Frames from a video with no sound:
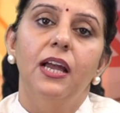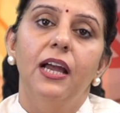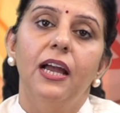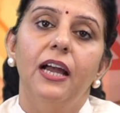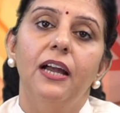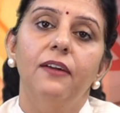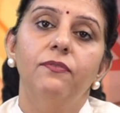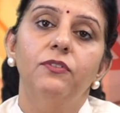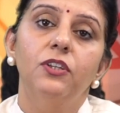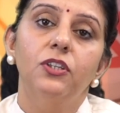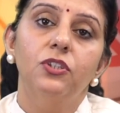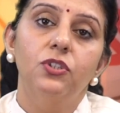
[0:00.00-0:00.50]

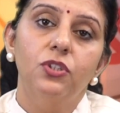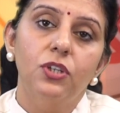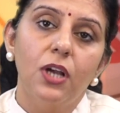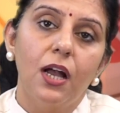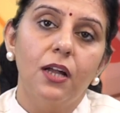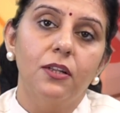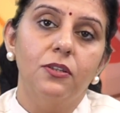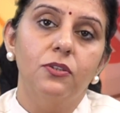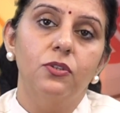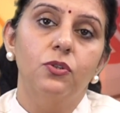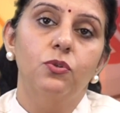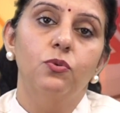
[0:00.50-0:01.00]
have the
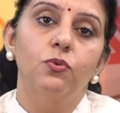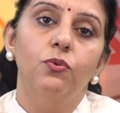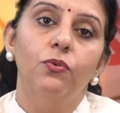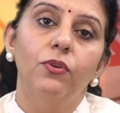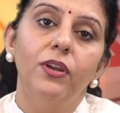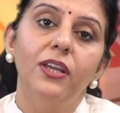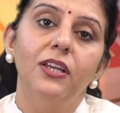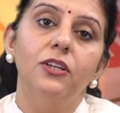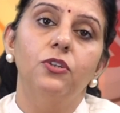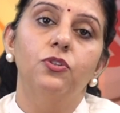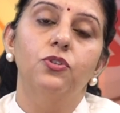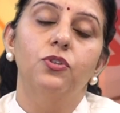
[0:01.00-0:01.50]
chance to
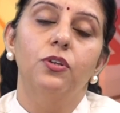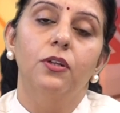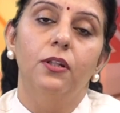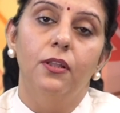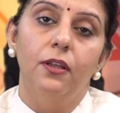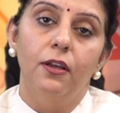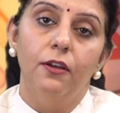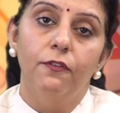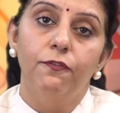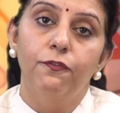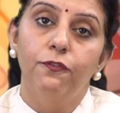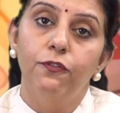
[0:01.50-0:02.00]
reach
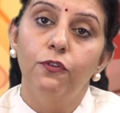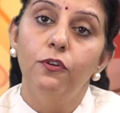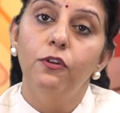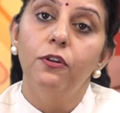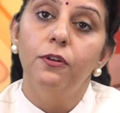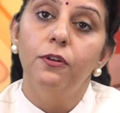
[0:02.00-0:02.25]
their full